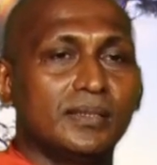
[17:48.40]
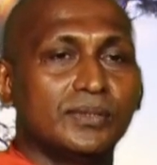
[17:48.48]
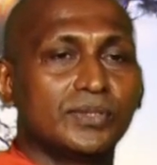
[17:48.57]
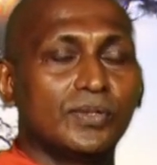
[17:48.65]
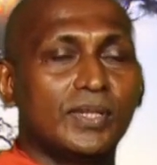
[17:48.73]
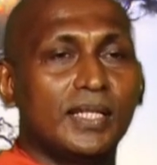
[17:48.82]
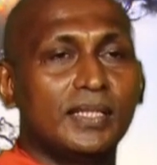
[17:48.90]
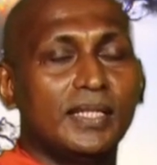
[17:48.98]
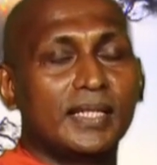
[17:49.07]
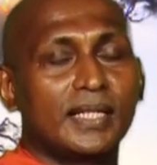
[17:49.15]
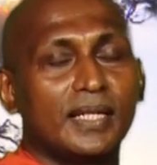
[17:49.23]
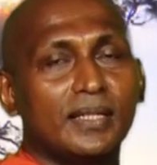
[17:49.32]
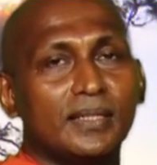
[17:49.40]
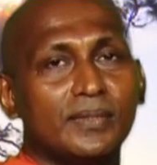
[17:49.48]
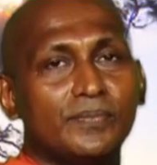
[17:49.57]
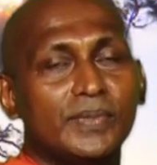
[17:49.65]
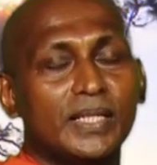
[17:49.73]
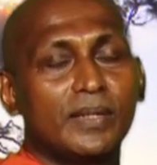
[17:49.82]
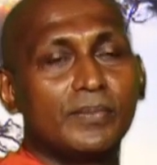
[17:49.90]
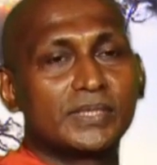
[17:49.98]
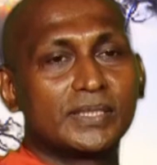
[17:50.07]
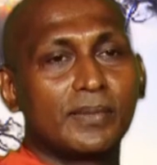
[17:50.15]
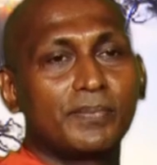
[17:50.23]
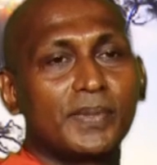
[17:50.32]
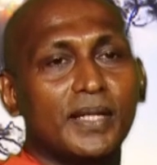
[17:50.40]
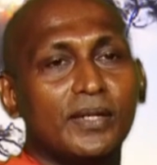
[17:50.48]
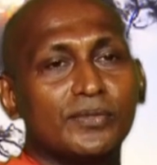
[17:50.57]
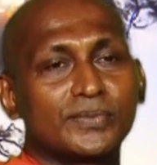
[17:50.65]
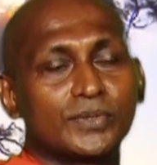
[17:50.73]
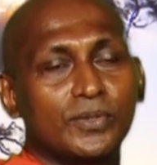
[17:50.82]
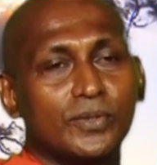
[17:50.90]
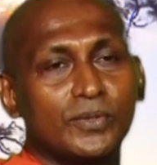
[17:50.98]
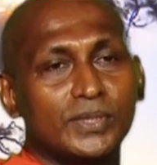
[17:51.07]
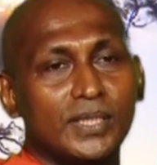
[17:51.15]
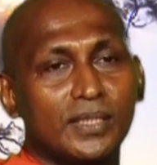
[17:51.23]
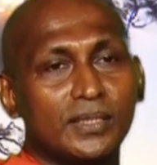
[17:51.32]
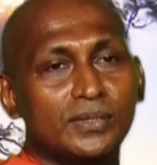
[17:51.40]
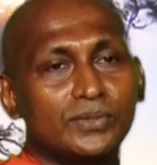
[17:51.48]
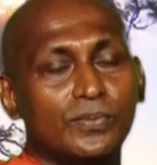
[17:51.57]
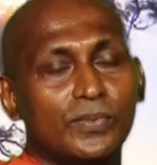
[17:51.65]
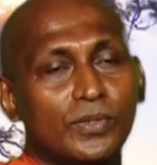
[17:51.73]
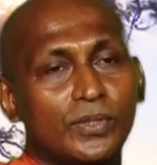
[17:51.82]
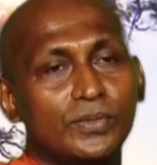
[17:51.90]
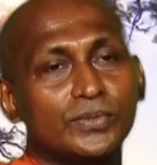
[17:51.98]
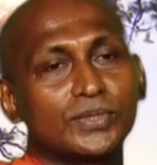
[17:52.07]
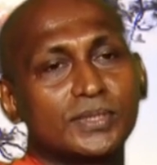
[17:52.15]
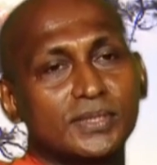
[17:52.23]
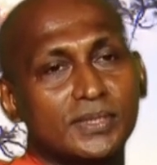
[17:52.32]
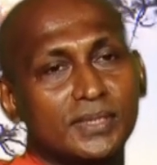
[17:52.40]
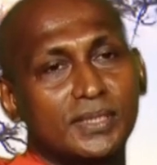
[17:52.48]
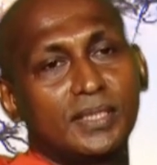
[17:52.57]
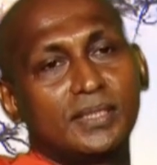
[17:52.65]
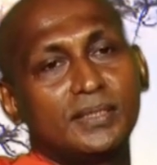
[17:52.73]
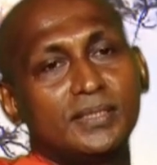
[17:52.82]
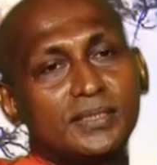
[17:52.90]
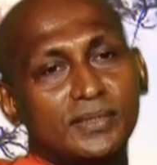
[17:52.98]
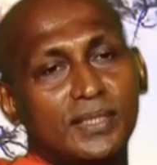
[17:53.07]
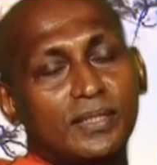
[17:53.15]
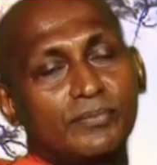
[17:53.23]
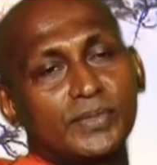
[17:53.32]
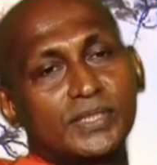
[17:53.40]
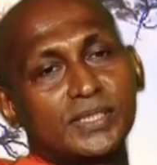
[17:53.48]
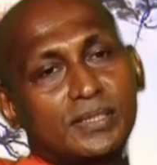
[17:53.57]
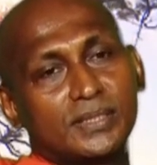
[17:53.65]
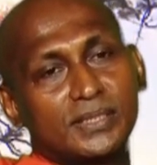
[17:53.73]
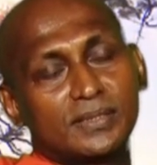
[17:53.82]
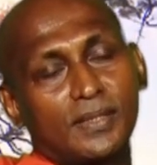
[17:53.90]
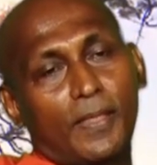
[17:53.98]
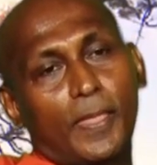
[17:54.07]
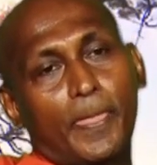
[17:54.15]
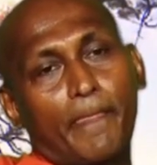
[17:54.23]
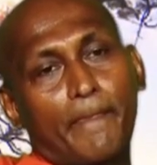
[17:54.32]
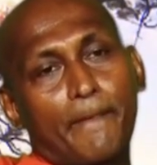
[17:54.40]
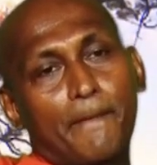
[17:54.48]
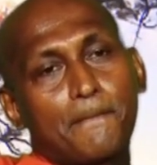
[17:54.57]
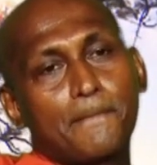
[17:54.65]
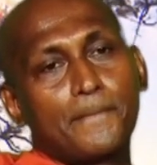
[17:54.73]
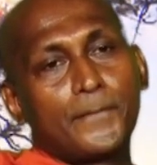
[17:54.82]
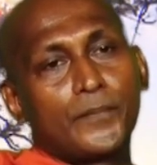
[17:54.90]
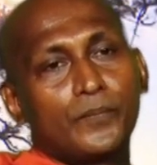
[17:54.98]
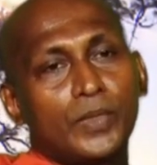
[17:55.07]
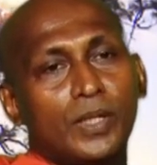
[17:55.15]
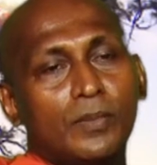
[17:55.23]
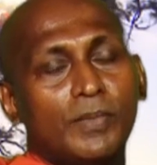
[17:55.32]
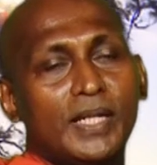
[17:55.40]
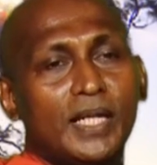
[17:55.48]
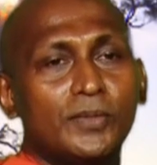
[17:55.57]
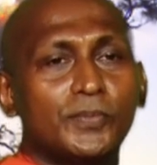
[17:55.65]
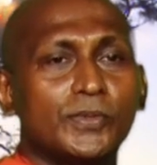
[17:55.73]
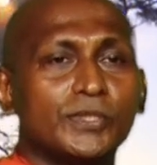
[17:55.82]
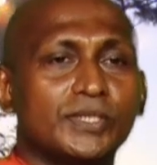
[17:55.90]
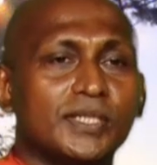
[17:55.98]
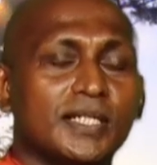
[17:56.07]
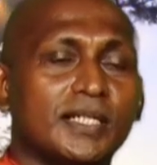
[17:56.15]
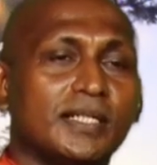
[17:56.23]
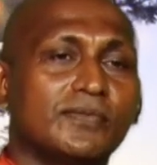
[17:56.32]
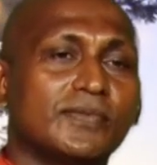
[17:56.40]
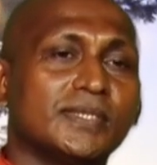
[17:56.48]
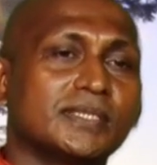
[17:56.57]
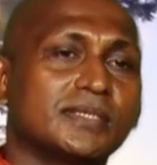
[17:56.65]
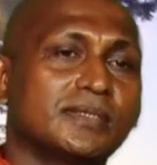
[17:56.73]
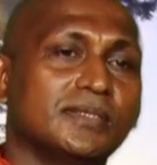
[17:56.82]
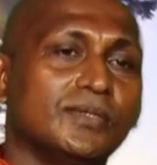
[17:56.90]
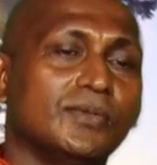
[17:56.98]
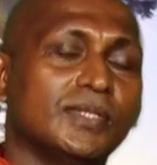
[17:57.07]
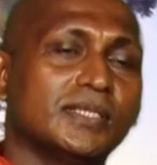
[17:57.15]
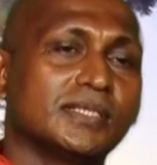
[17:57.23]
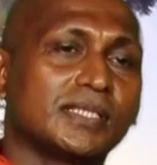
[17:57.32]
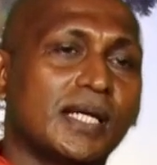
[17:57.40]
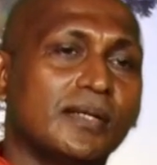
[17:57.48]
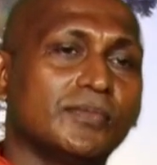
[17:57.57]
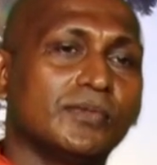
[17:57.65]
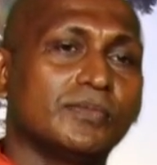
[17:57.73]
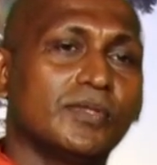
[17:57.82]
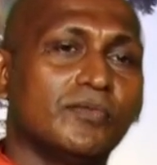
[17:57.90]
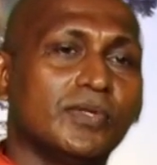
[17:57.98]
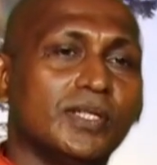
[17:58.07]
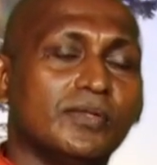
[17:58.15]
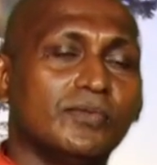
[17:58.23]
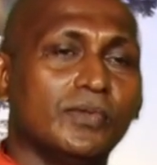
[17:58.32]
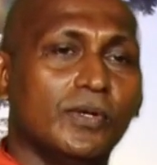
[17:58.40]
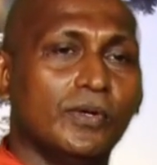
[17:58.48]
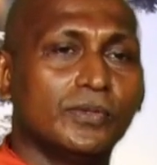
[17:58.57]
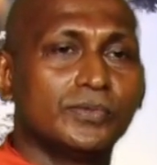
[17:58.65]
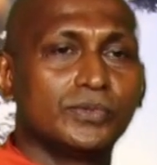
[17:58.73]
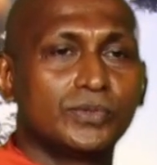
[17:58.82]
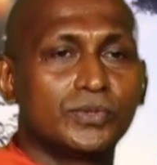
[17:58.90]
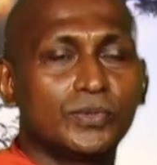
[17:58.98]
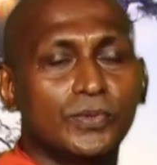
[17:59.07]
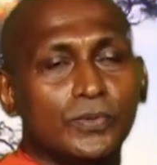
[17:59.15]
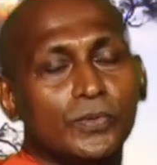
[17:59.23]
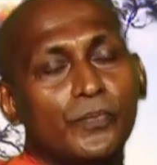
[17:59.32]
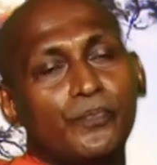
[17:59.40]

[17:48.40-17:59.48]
so that they can become a supplier of Toyota to produce these ring pistons. But unfortunately, it was during the time of the World War II,